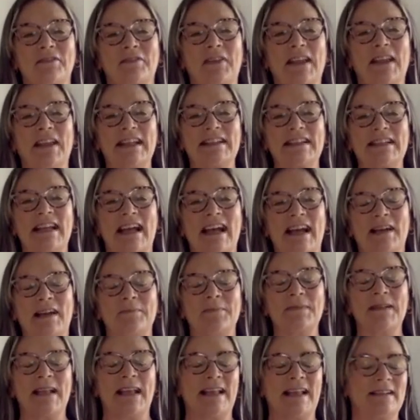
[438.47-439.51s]
finger
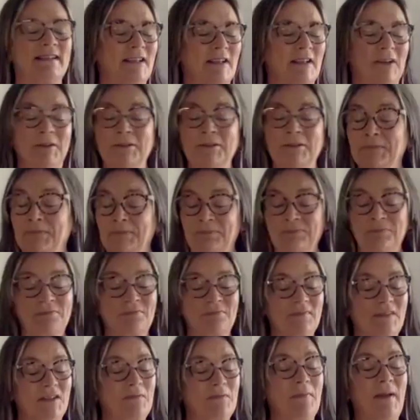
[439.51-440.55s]
taps here.
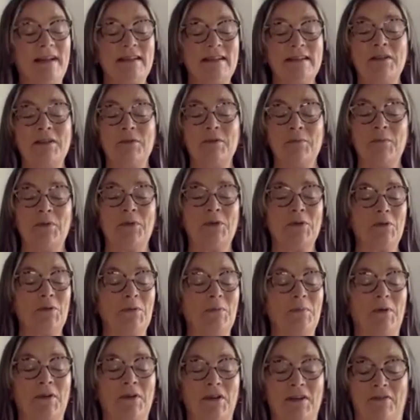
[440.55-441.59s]
So depending on what your
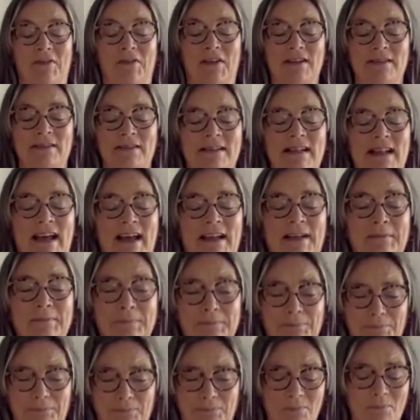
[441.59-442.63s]
body feels like.
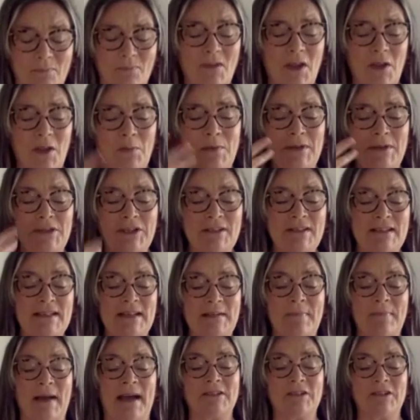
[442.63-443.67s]
We're just
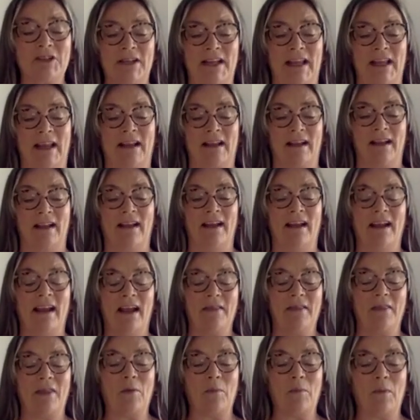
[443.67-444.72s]
imagining
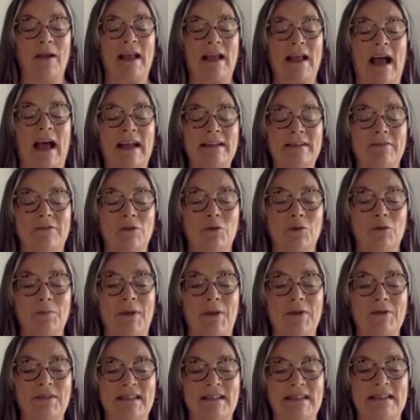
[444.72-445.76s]
that we're kind of
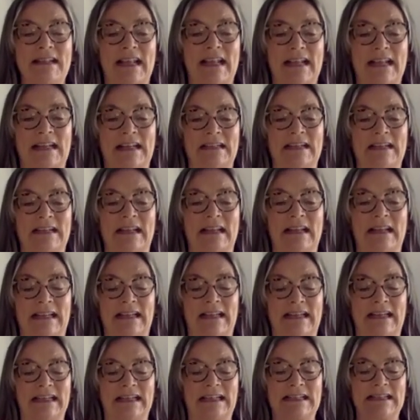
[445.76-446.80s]
almost
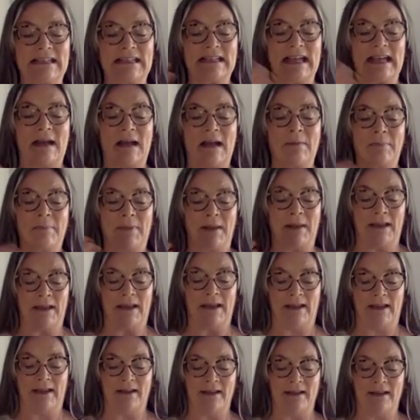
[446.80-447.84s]
signaling,
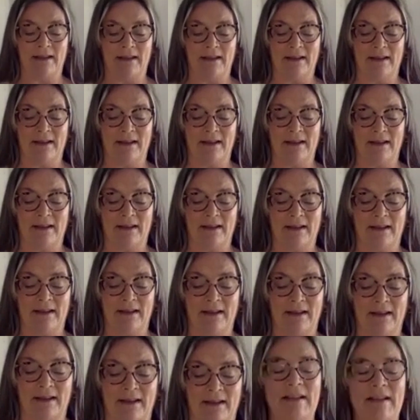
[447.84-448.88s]
tapping to
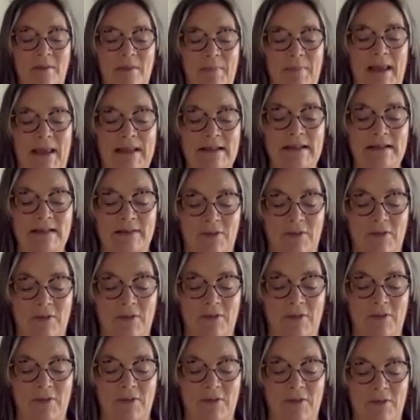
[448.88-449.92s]
right at the base of the
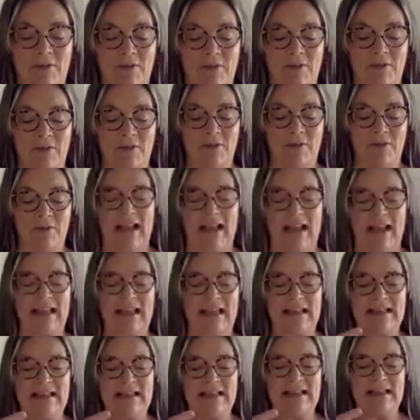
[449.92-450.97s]
foot, for that
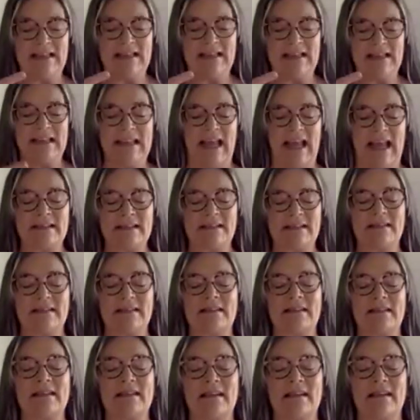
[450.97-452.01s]
kidney essence
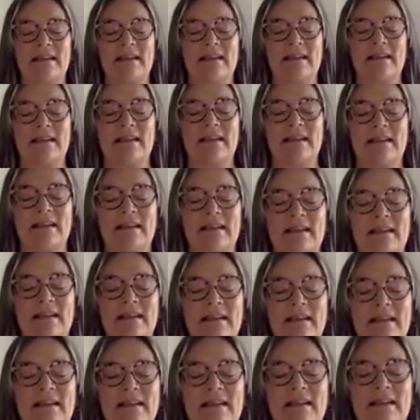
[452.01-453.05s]
to come up
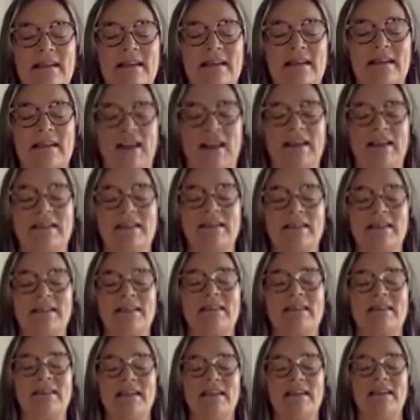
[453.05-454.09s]
through the soles of the
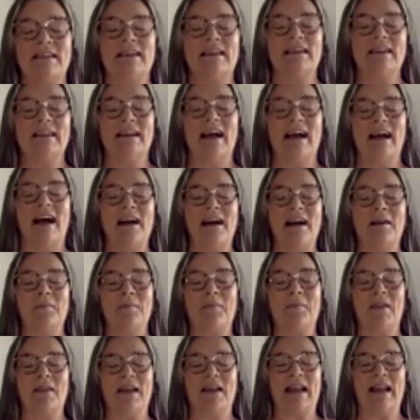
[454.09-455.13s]
feet,
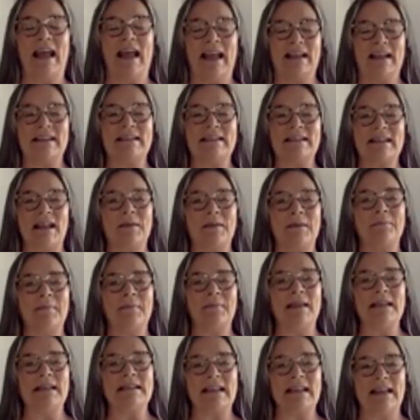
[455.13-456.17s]
up the legs
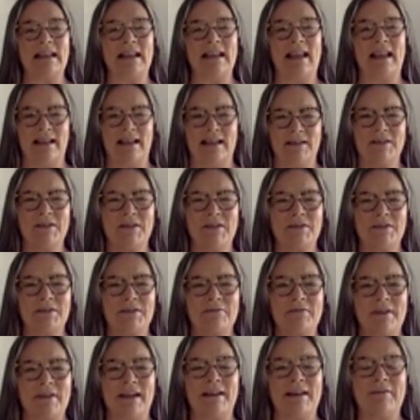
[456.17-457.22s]
and meeting here. So it's
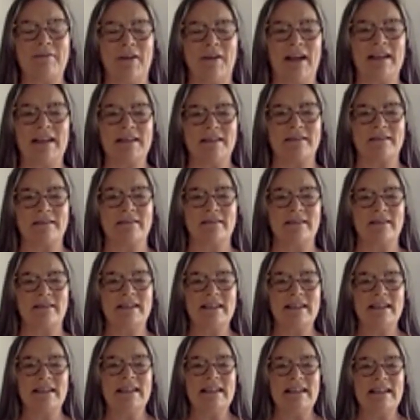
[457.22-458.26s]
really vital
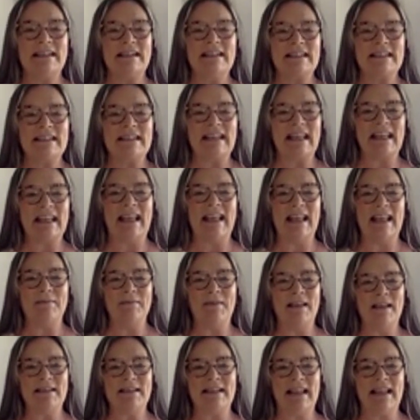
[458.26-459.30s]
to keep this
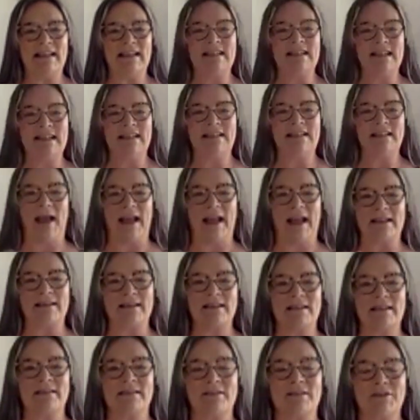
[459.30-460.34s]
kidney's
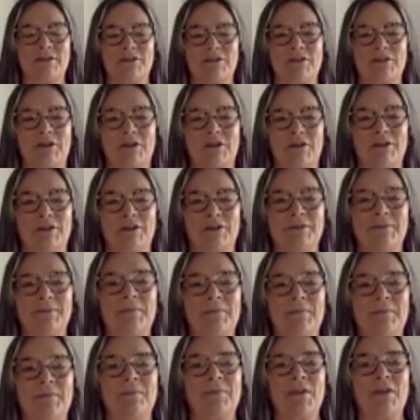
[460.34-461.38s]
essence strong.
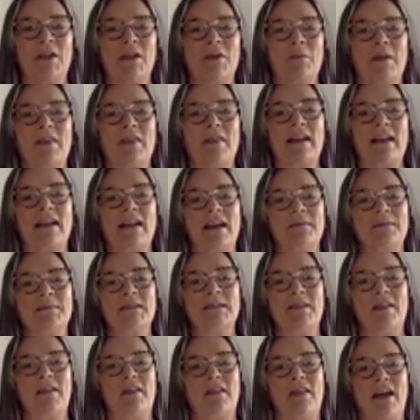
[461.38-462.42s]
We then come to
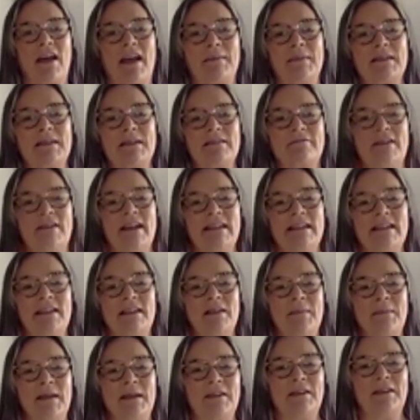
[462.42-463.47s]
the thymus, right in the
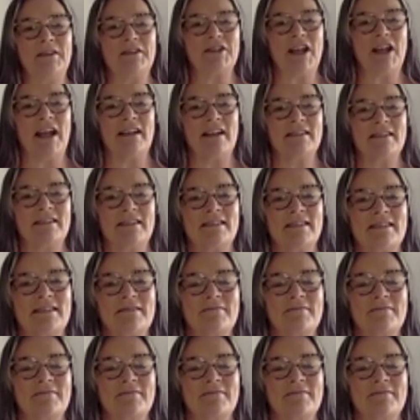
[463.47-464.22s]
middle of the chest.